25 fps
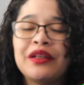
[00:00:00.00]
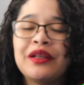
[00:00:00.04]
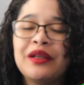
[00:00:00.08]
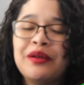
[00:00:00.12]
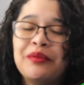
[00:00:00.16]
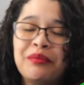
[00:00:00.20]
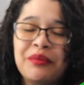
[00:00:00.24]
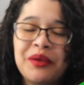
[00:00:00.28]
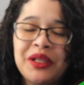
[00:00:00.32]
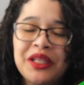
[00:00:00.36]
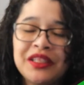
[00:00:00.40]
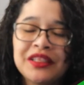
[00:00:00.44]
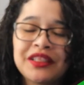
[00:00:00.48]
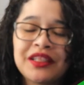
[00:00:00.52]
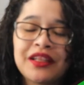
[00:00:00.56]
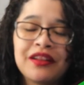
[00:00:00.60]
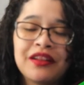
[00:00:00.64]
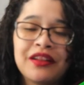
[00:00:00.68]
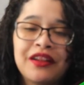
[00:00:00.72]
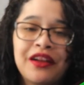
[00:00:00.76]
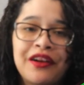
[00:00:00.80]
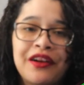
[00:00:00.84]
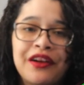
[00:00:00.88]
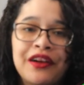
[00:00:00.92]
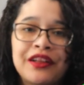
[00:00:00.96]
It means a
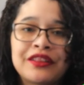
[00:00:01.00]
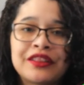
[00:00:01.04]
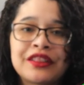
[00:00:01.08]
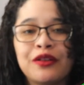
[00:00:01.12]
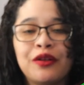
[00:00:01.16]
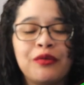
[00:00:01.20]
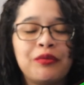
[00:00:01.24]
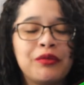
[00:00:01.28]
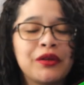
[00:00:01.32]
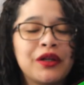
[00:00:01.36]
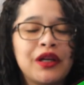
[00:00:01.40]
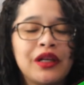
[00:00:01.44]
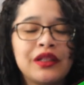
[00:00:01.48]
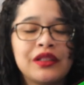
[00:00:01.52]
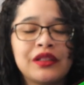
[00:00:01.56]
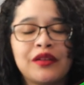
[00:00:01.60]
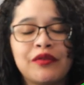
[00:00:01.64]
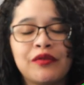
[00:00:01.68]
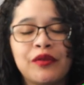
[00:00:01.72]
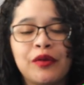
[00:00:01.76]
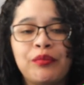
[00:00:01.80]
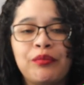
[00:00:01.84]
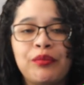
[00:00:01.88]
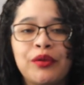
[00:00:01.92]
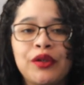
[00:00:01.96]
lot. Hope you guys
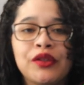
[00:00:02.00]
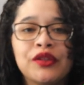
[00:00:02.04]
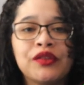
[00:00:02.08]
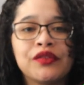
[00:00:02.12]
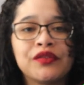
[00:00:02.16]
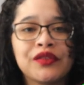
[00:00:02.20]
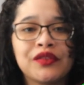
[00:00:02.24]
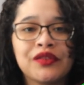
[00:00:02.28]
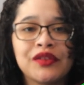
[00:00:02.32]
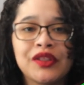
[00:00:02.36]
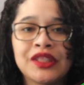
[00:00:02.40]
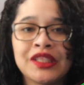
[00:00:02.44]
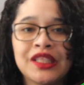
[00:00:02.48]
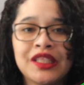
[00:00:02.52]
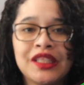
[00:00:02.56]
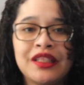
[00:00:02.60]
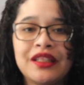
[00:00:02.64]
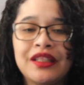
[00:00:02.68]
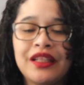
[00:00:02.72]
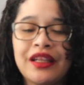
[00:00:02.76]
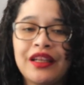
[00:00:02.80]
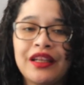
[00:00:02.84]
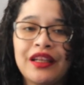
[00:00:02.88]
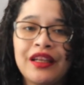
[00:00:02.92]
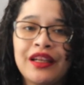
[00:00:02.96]
have a beautiful rest of the
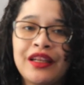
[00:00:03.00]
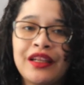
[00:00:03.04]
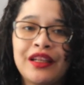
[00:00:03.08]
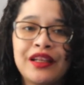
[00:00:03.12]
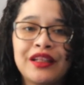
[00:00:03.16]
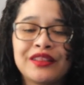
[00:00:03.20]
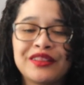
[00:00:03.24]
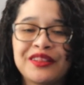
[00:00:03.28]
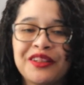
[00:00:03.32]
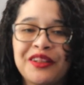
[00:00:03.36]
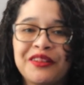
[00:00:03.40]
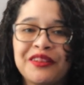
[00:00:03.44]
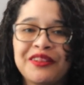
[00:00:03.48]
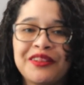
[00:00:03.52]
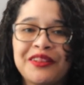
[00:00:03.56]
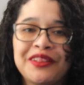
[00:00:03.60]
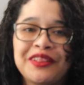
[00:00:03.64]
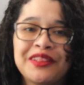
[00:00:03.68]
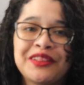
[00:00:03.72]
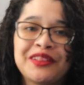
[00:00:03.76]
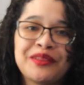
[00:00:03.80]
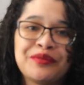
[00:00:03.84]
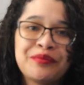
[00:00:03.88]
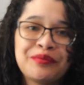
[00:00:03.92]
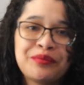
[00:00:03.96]
day. And as
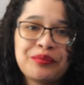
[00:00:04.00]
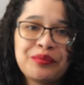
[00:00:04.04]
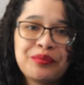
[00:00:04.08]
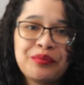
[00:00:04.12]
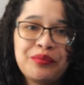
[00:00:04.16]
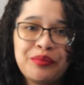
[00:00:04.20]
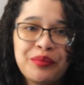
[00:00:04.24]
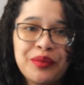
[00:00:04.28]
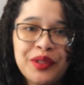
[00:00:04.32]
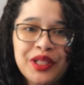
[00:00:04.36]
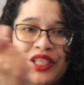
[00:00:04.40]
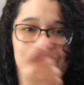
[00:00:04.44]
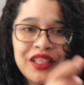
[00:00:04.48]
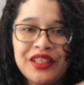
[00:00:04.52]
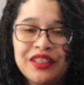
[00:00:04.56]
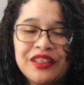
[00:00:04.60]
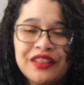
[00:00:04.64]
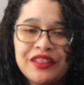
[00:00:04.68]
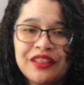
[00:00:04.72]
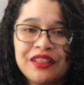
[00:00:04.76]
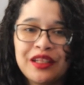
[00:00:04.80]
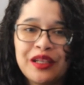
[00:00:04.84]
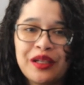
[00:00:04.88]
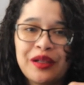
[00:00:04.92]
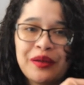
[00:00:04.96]
always, play a
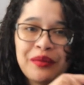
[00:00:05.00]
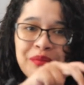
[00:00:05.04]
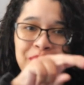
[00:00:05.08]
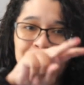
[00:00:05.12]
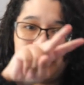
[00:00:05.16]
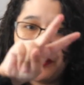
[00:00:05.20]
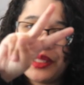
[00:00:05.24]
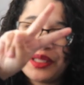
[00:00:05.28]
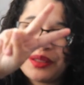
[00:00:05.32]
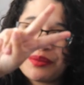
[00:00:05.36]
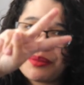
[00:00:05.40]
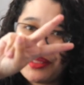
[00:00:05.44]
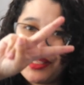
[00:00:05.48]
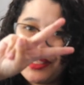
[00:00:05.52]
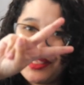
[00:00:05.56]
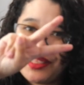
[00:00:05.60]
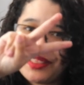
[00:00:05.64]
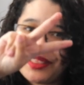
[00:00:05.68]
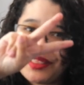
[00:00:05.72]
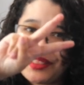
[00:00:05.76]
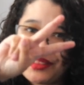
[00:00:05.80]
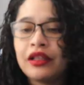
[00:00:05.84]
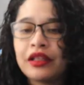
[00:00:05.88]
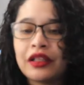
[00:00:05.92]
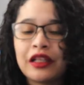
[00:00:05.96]
good game. Peace, peace.
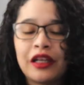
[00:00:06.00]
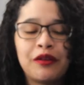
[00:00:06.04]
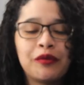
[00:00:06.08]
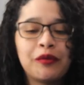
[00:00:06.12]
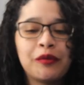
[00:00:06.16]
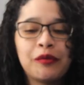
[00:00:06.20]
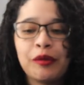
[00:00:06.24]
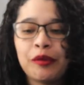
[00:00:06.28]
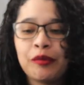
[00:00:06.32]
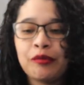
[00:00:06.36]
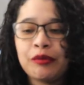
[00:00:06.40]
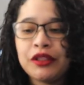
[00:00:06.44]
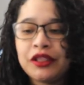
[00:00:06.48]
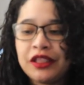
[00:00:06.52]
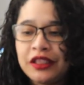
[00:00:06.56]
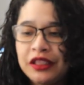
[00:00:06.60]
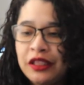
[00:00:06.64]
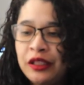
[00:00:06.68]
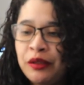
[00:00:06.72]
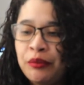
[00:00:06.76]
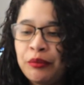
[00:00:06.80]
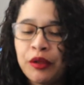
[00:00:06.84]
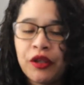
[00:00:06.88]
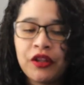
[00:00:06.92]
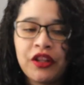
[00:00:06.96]
Gotta remember to
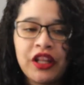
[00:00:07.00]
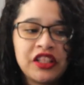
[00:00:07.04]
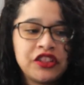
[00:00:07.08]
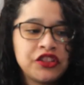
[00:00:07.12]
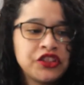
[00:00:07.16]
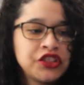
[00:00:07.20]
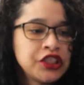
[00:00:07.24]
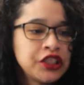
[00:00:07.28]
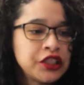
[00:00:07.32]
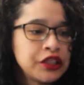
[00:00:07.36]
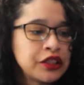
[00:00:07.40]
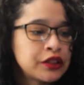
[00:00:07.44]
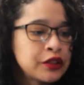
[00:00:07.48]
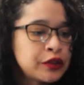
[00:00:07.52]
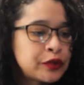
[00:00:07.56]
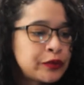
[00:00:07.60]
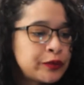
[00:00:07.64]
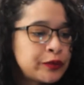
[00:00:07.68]
email that chick.